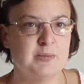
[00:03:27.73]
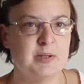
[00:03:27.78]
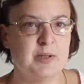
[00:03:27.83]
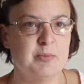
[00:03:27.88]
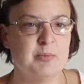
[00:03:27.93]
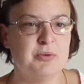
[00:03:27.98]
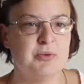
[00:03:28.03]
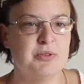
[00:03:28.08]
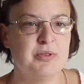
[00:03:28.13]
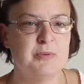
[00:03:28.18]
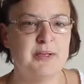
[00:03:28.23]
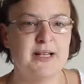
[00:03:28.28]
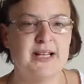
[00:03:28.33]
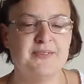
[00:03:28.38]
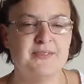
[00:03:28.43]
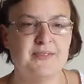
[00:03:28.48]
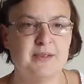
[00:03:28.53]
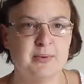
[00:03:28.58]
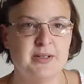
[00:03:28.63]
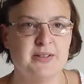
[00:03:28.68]
people coming
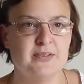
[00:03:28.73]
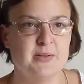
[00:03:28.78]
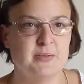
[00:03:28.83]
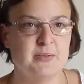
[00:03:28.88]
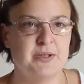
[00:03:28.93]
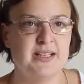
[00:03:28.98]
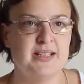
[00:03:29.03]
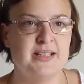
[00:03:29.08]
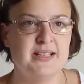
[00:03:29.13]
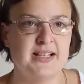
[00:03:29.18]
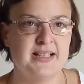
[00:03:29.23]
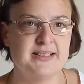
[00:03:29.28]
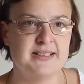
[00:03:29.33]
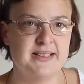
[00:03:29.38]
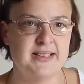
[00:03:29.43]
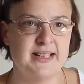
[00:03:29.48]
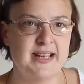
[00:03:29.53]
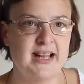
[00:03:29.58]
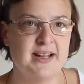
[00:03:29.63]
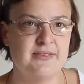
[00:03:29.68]
after me for money that I
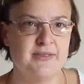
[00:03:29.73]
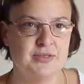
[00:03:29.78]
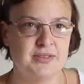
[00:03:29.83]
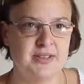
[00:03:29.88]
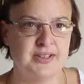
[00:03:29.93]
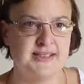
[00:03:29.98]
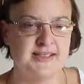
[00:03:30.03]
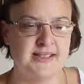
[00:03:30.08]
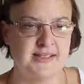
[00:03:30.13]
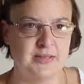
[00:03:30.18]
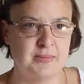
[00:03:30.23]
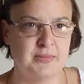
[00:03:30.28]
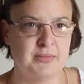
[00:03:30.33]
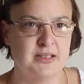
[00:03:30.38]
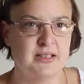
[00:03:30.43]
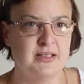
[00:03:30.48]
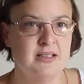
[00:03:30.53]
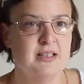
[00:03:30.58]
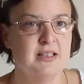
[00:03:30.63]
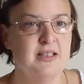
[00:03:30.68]
didn't have all the time,
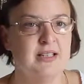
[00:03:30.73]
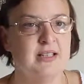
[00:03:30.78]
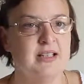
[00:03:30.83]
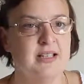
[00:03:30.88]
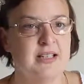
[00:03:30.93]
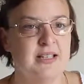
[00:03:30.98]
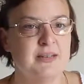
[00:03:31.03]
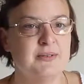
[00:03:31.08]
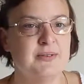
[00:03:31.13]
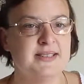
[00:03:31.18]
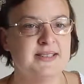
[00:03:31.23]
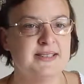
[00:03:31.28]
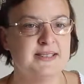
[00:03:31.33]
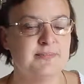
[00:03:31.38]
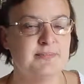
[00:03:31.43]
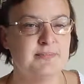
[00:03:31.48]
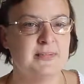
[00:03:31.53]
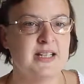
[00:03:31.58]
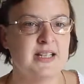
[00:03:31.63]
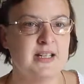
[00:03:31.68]
and it
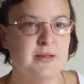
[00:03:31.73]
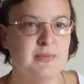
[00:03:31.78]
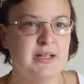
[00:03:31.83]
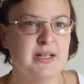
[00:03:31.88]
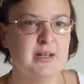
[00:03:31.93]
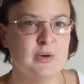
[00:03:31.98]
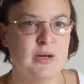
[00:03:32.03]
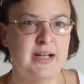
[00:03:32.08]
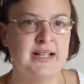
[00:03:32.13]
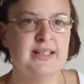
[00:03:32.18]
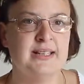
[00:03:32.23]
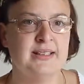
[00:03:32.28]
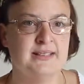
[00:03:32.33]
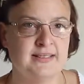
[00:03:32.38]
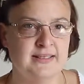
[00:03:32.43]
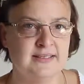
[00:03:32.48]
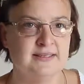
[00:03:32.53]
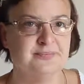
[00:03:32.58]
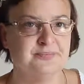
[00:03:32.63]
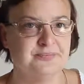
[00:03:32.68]
was making me quite
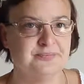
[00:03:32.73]
ill.